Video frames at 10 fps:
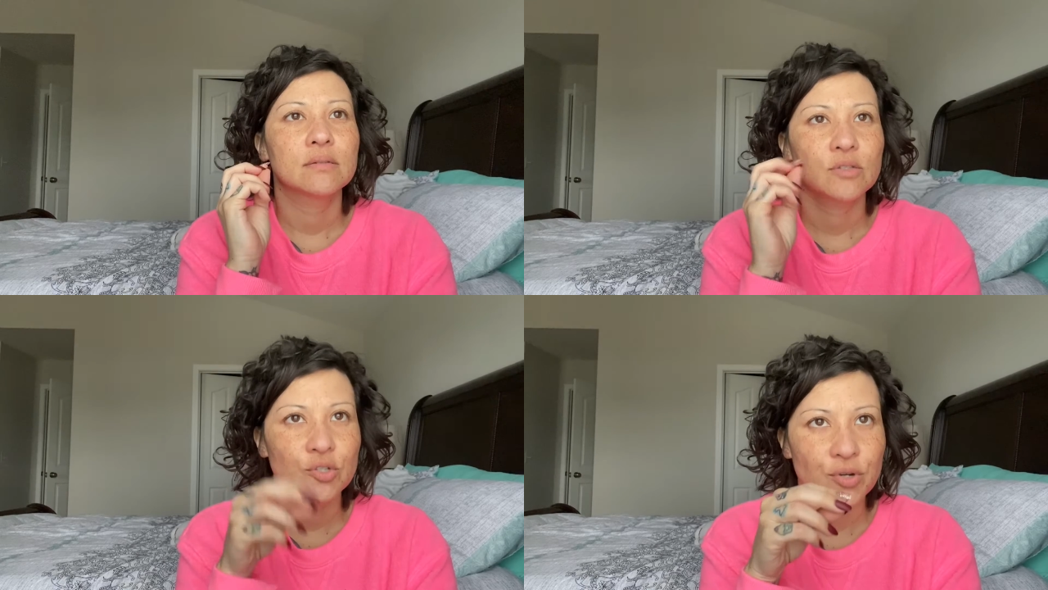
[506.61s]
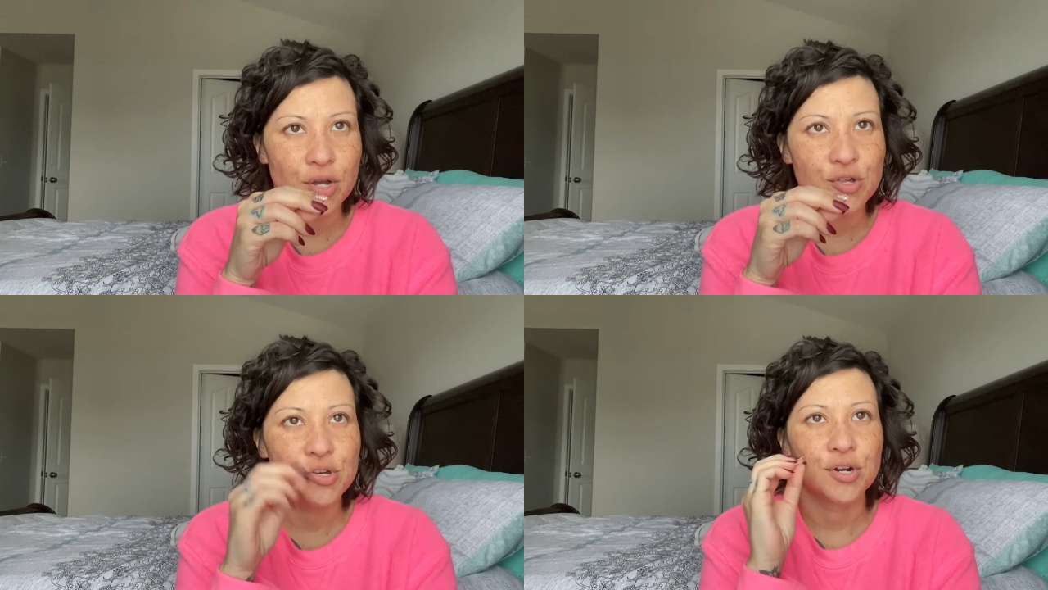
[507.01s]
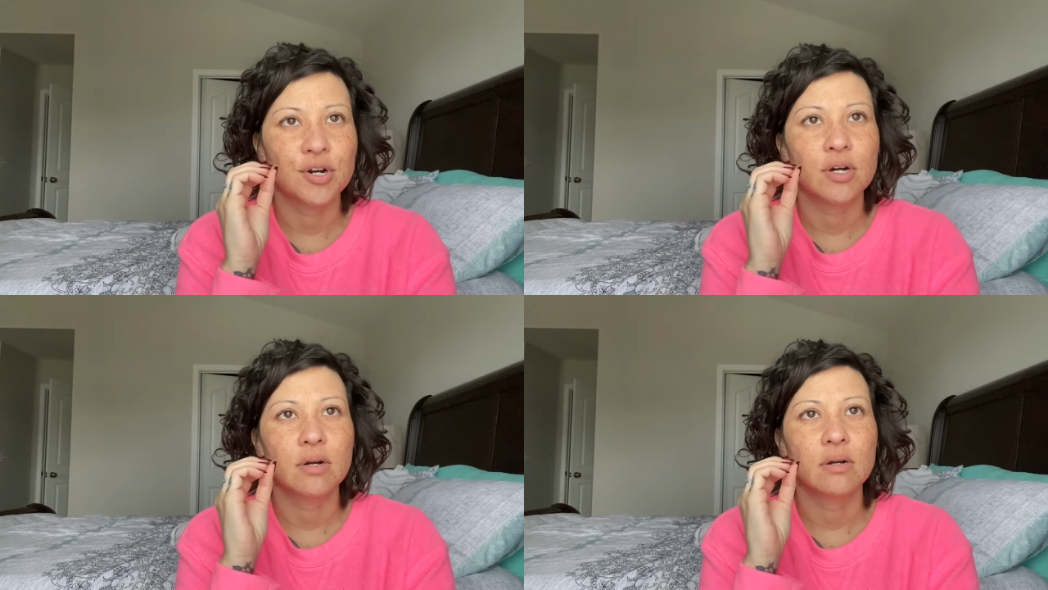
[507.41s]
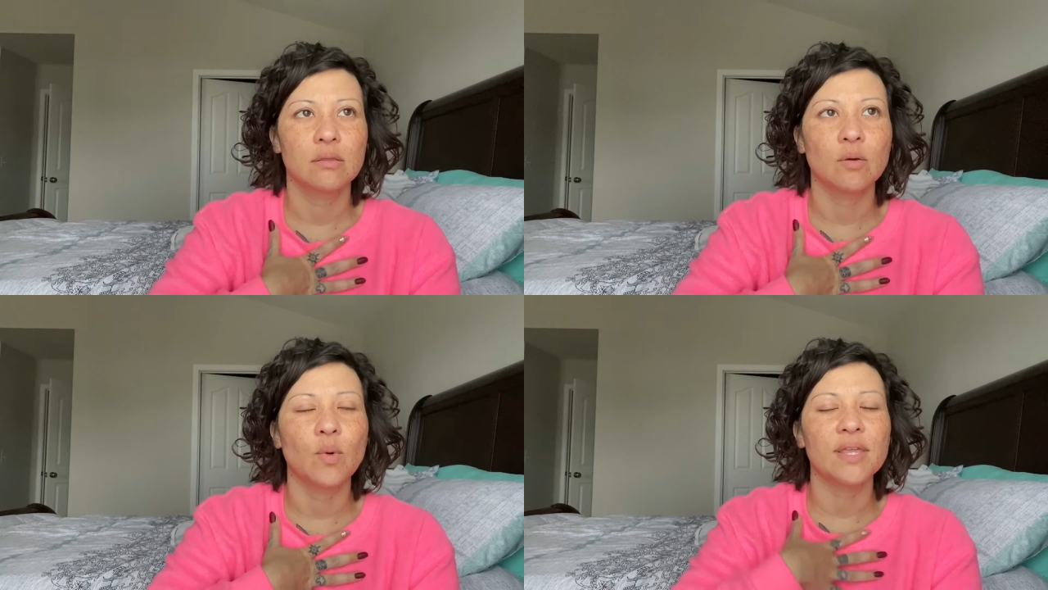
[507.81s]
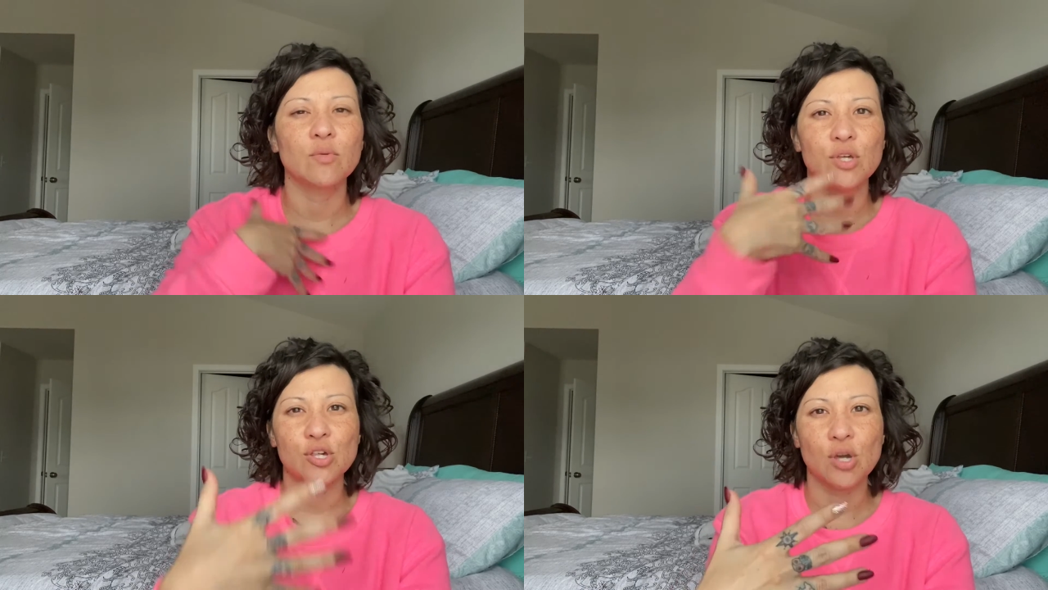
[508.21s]
structure, the way that
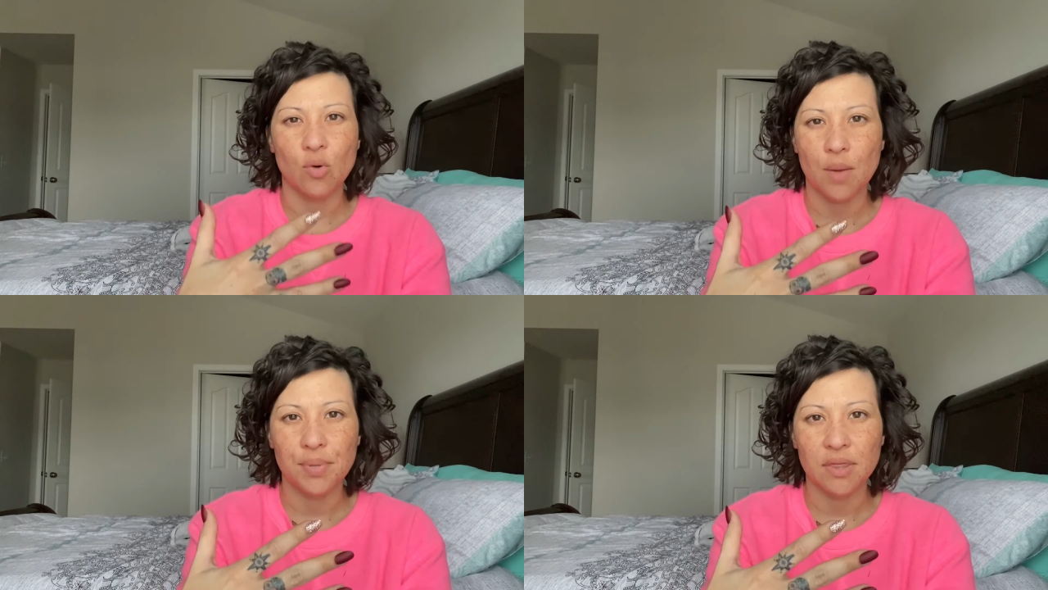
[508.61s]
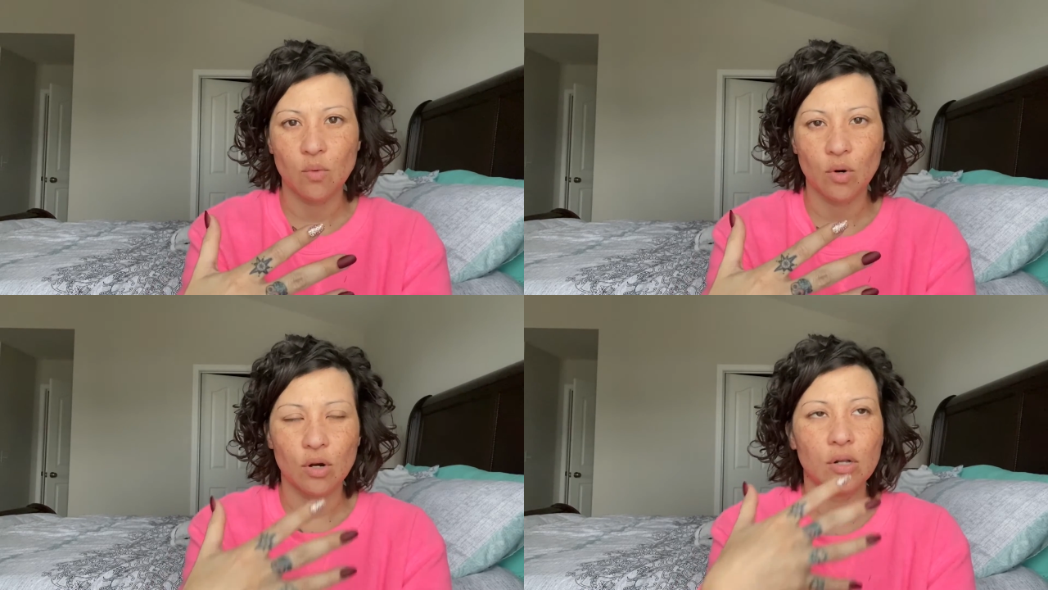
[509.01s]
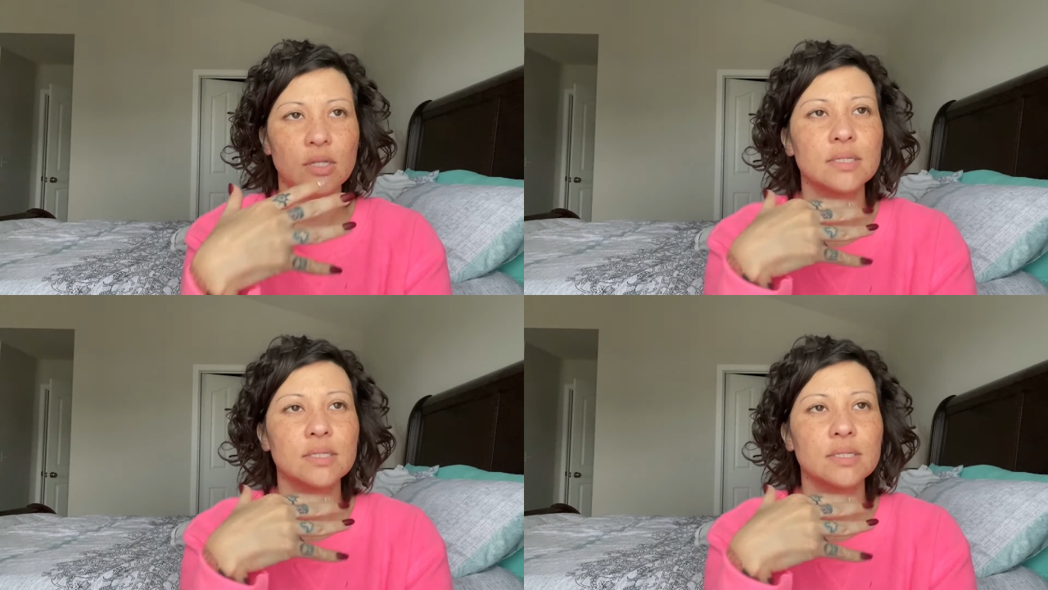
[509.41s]
we show up in the world,